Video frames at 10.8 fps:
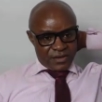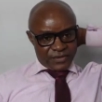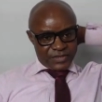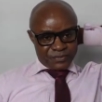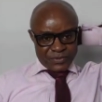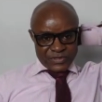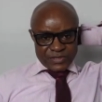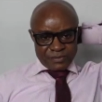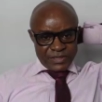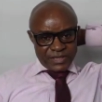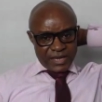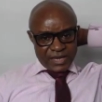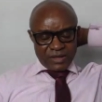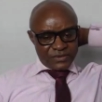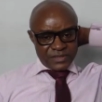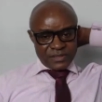Responsibility
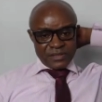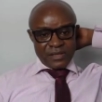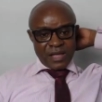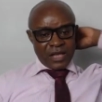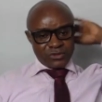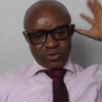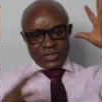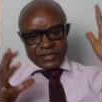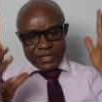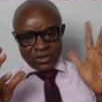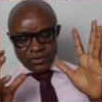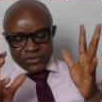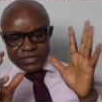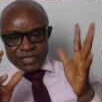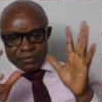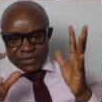accounting actually is a
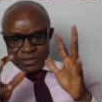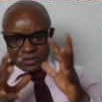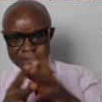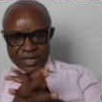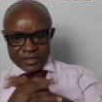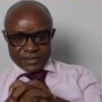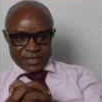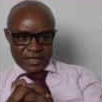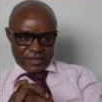concept that